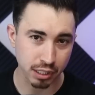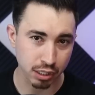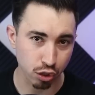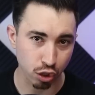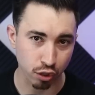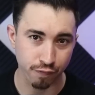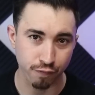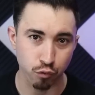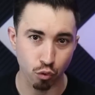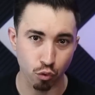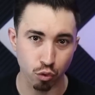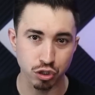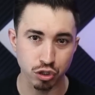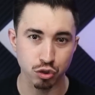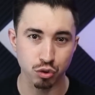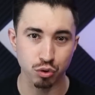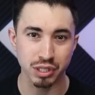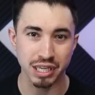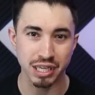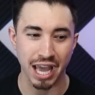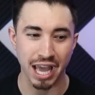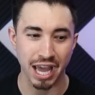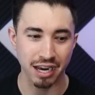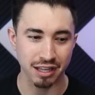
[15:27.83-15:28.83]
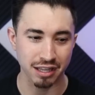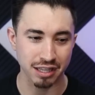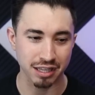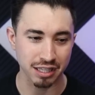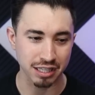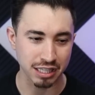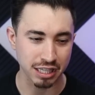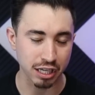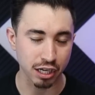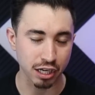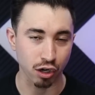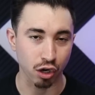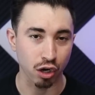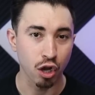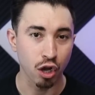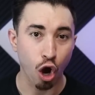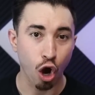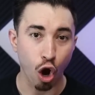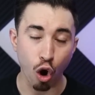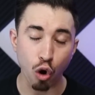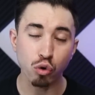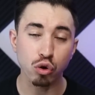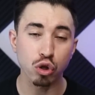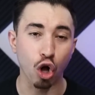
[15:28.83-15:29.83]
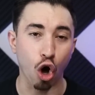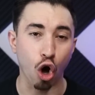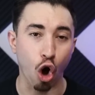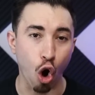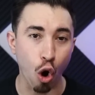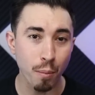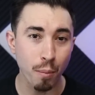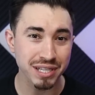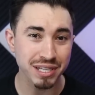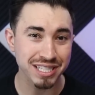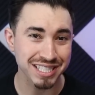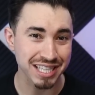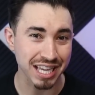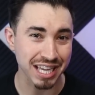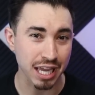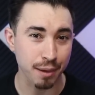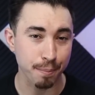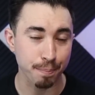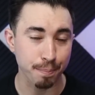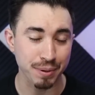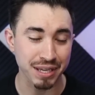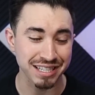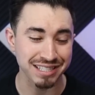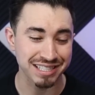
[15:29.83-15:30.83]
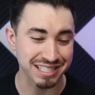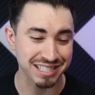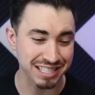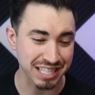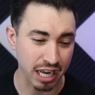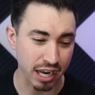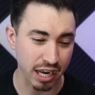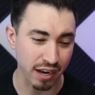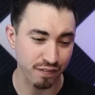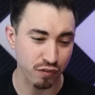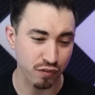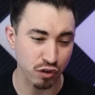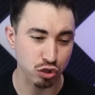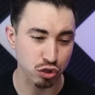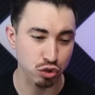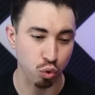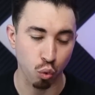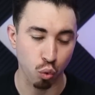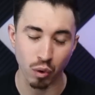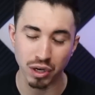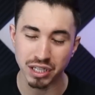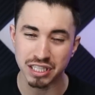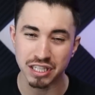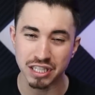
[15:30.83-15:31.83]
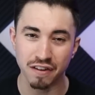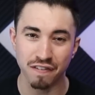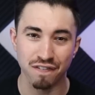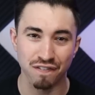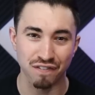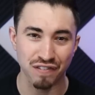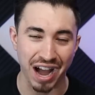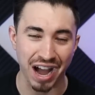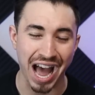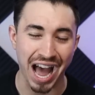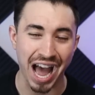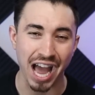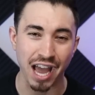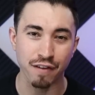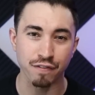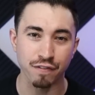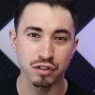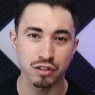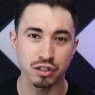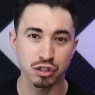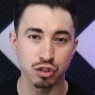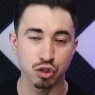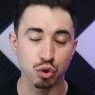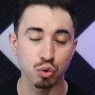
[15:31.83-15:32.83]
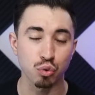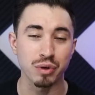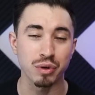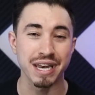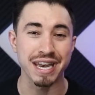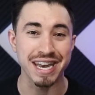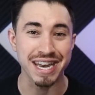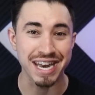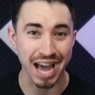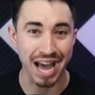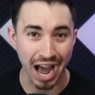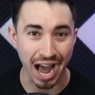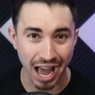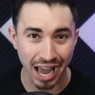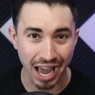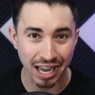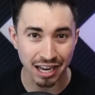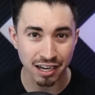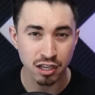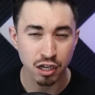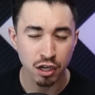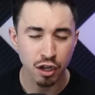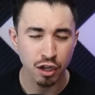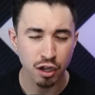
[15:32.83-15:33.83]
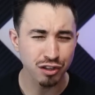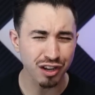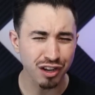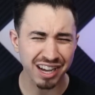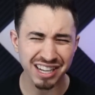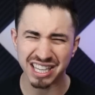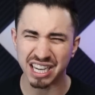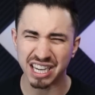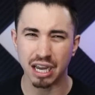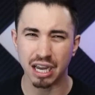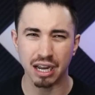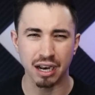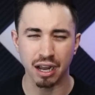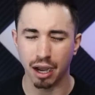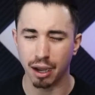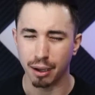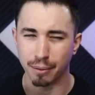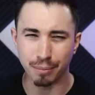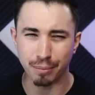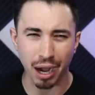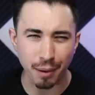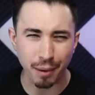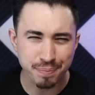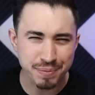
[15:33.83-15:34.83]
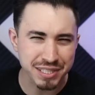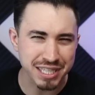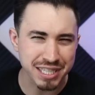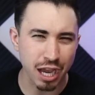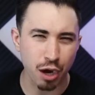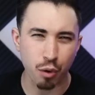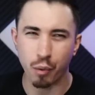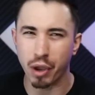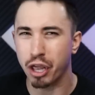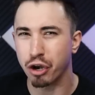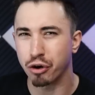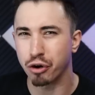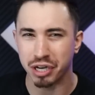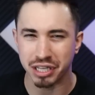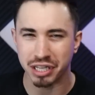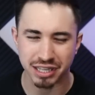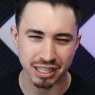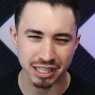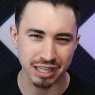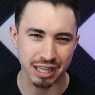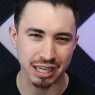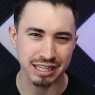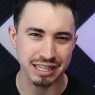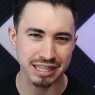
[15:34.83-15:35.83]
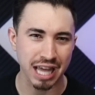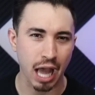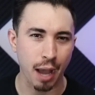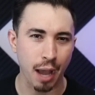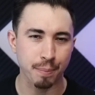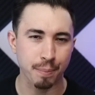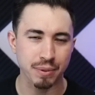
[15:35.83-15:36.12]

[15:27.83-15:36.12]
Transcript: look forward to the end of the year. Oklahoma State beat Stanford 25-9. Not like an upset win or anything like that,